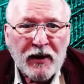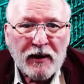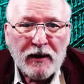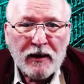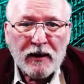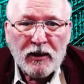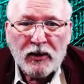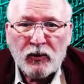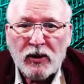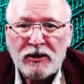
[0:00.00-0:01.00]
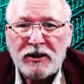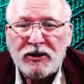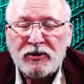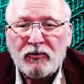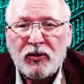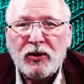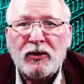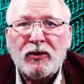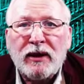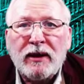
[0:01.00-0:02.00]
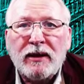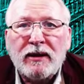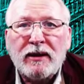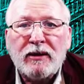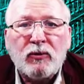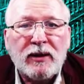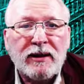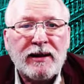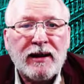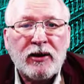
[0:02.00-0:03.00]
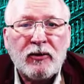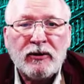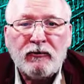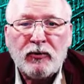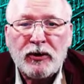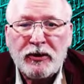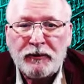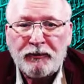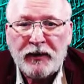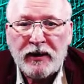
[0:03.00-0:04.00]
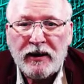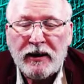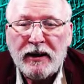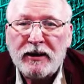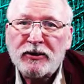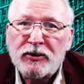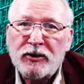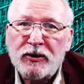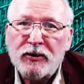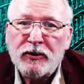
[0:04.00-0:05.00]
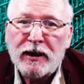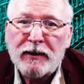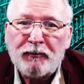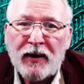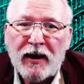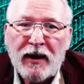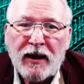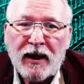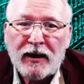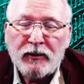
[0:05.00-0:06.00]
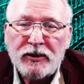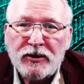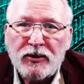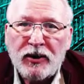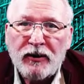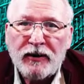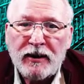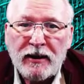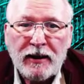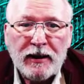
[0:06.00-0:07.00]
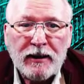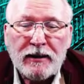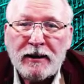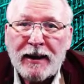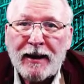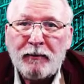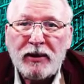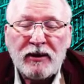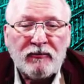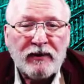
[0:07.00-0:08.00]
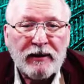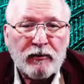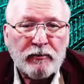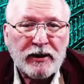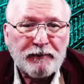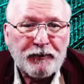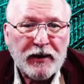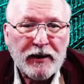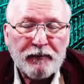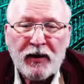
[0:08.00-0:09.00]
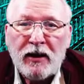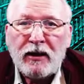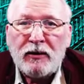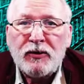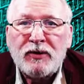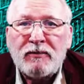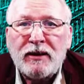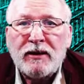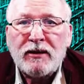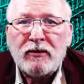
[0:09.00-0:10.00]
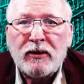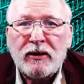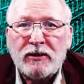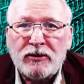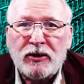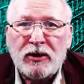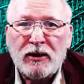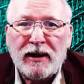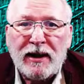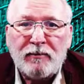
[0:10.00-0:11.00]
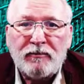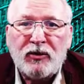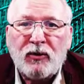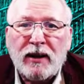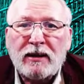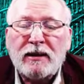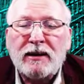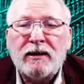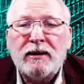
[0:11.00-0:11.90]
on Workstation Pro, and we'll get that going for you. And I'll show you how to install the LAMP environment. Used to be that you could install LAMP directly